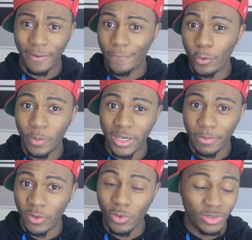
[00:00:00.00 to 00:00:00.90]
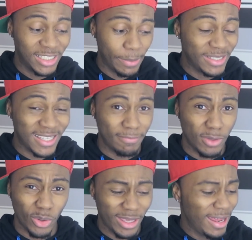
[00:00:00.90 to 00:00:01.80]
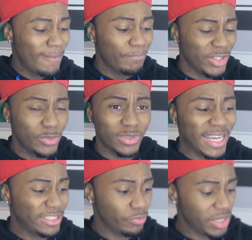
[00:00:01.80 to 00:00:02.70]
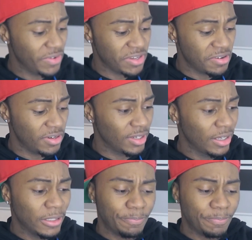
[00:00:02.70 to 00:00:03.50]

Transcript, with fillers: like full body milk or semi-skim milk, this would taste really, really good.